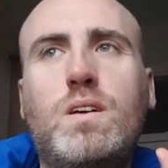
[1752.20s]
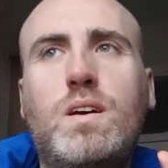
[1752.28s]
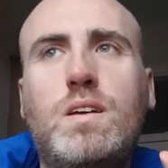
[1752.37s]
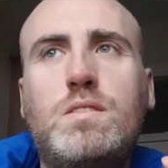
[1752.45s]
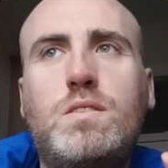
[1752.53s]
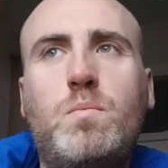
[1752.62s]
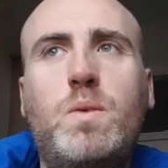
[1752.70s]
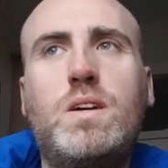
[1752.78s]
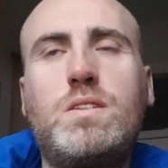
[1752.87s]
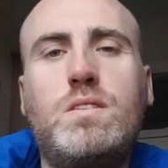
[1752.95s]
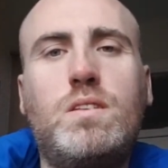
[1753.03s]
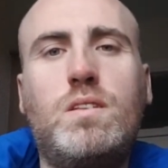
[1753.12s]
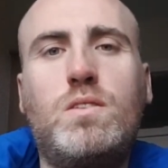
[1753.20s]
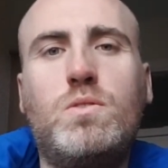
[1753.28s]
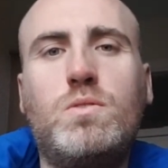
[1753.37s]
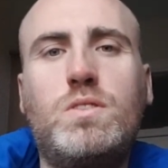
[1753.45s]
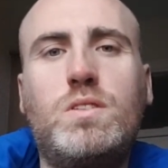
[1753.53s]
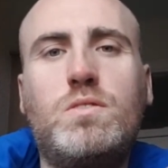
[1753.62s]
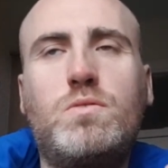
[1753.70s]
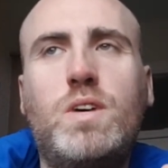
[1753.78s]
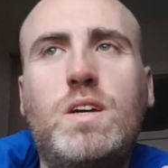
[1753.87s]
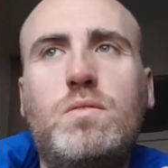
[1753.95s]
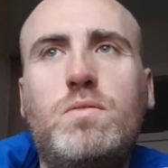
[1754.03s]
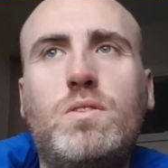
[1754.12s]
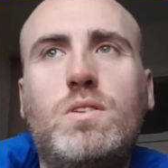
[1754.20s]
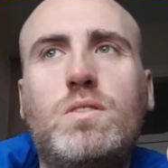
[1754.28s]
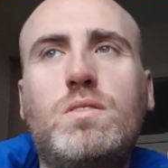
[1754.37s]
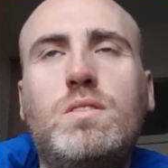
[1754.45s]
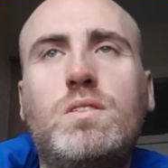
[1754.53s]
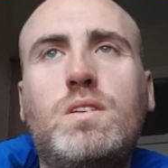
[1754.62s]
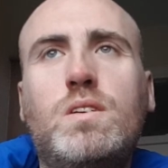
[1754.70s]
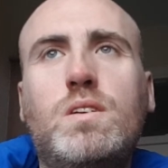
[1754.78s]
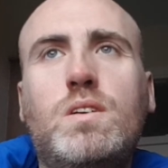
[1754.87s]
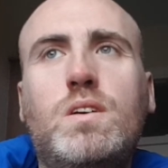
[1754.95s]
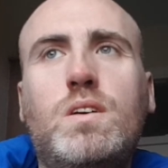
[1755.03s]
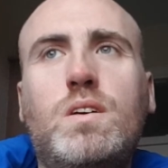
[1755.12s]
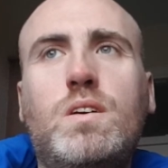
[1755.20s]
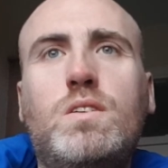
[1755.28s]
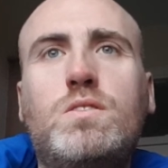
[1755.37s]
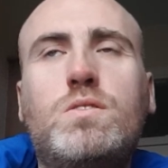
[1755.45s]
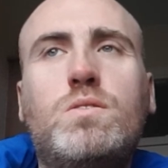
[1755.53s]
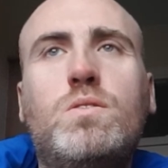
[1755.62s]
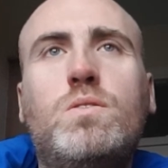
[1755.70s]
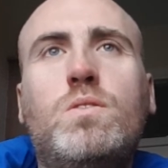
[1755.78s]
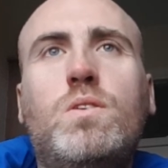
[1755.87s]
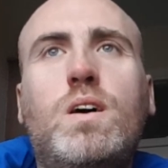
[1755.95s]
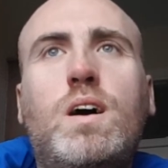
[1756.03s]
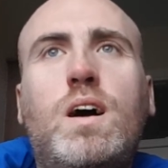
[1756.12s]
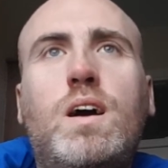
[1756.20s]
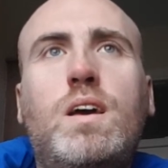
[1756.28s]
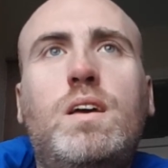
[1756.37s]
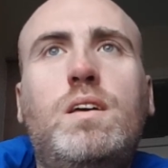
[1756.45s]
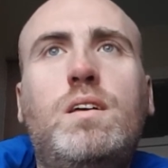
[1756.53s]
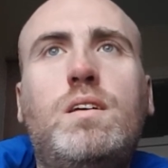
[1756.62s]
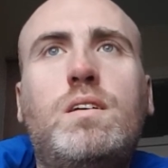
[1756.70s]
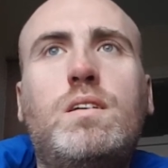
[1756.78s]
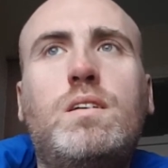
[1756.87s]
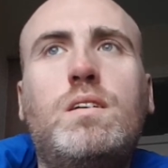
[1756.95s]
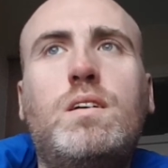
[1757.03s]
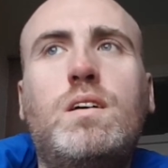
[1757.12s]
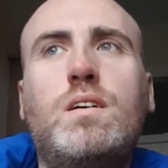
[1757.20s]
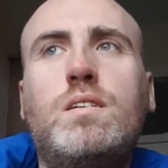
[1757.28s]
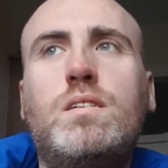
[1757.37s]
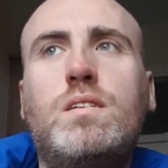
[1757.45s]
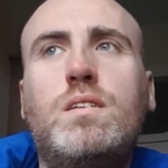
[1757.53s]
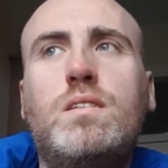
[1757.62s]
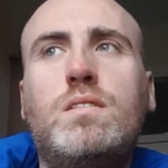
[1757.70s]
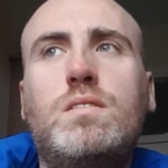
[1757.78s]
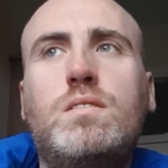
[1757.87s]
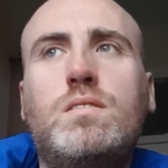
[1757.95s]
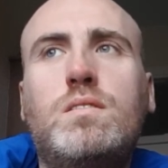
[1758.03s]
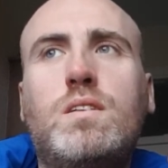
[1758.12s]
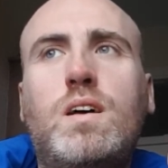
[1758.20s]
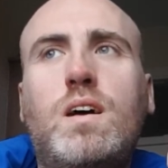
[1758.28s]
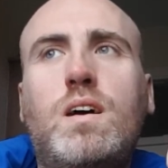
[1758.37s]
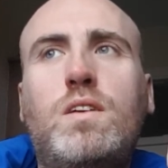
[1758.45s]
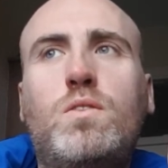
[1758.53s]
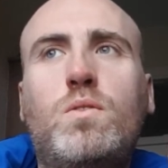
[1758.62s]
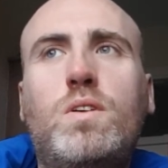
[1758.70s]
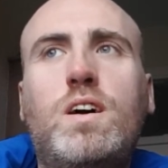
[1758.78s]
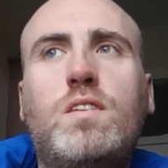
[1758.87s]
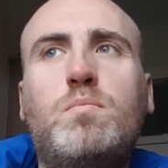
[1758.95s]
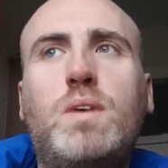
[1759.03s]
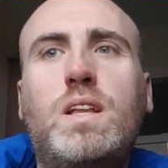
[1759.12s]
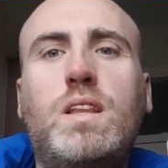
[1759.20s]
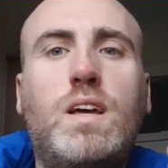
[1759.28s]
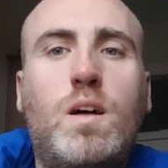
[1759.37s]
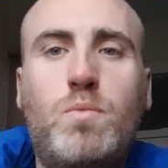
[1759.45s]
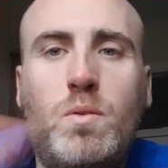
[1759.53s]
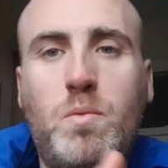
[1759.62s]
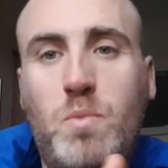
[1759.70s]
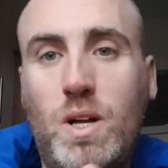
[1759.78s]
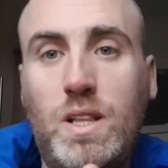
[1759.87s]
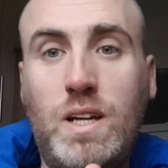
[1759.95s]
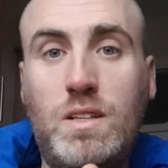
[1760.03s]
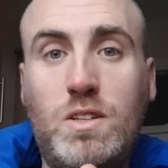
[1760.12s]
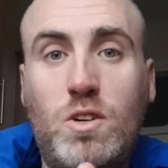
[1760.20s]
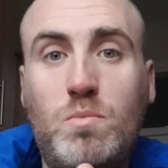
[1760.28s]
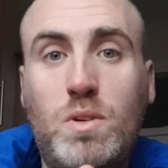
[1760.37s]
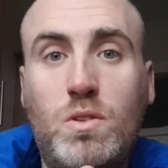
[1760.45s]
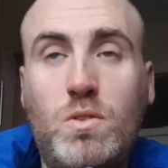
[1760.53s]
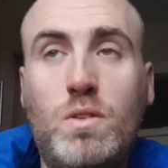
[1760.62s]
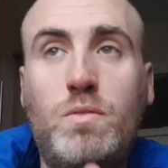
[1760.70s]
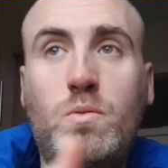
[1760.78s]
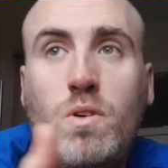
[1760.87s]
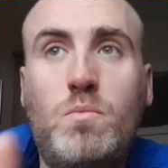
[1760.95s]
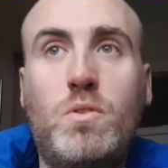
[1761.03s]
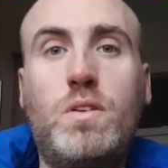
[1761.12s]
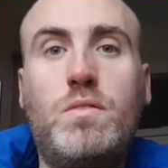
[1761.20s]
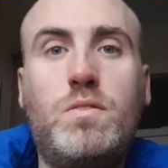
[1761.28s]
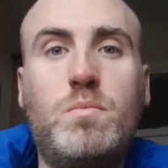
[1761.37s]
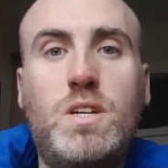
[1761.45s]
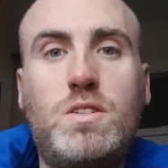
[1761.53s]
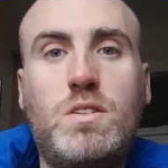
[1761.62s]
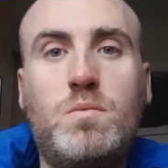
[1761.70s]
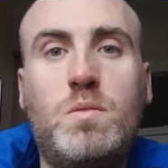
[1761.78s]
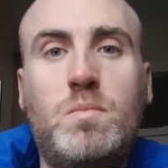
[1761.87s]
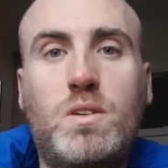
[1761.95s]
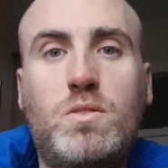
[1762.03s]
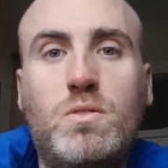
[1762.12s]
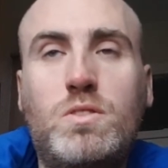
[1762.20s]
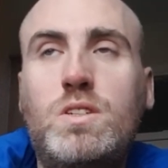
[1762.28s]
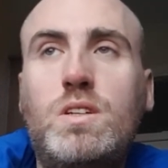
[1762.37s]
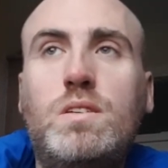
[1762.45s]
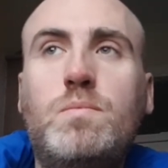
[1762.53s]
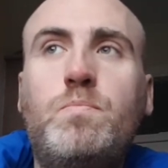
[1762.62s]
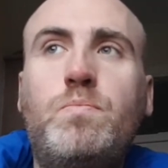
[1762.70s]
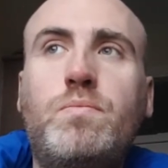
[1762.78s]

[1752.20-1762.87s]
is the person that the coaching is right for. So I don't have my link. I'll probably put a link down below if you want more information about my coaching.